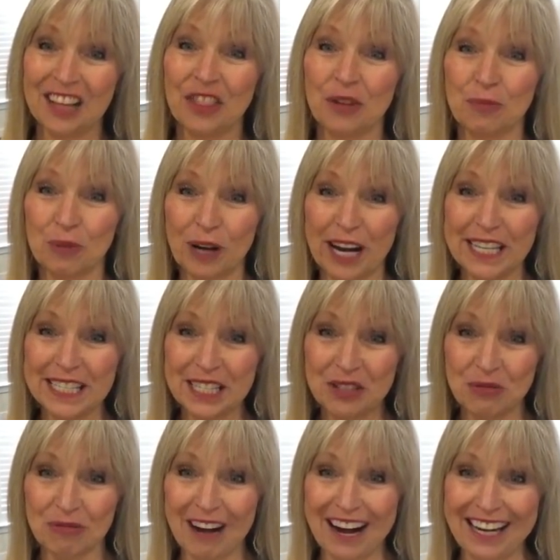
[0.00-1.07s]
the price
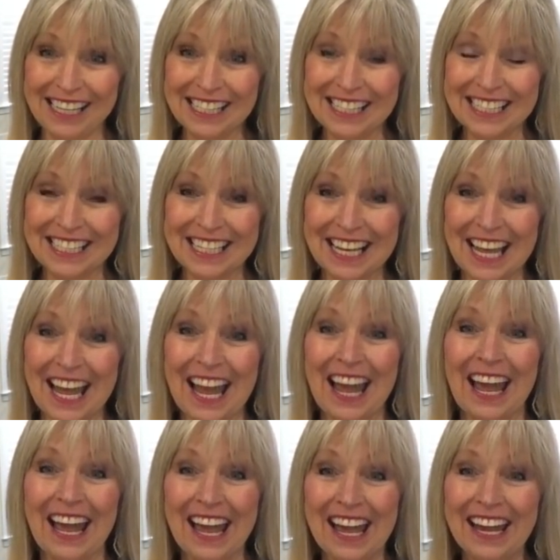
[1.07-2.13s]
is right.
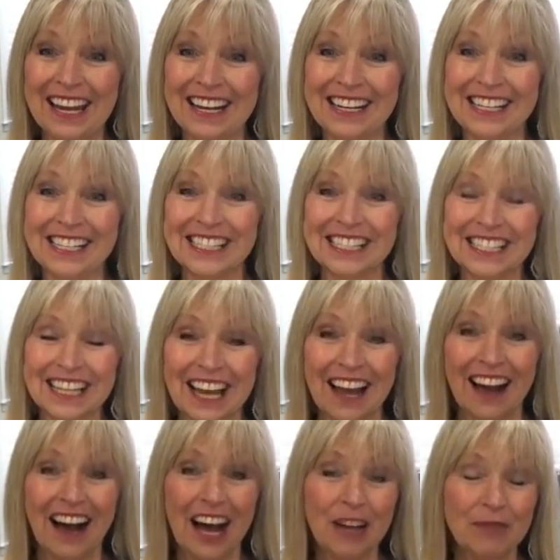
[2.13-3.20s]
And
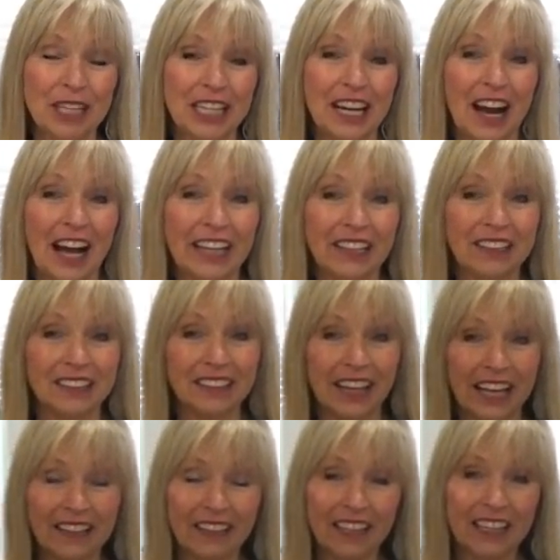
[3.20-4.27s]
I mean, I,
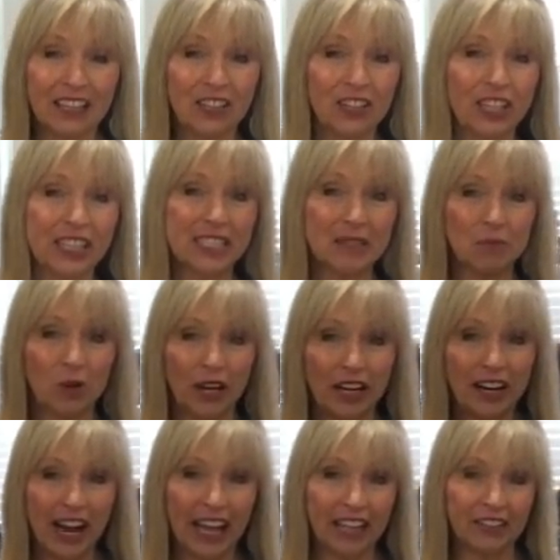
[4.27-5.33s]
I think I could get some wear
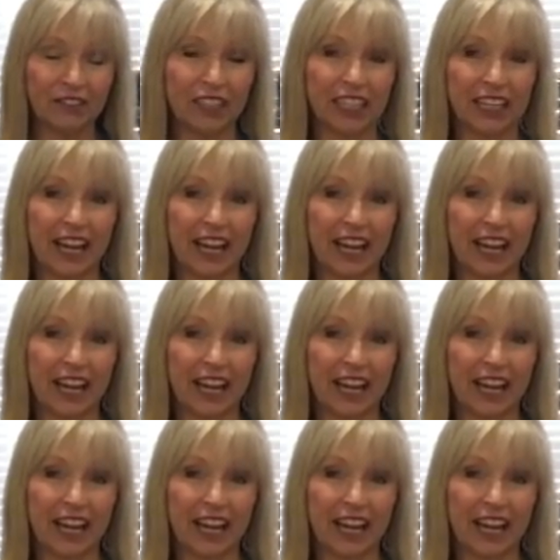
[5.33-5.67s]
out of it,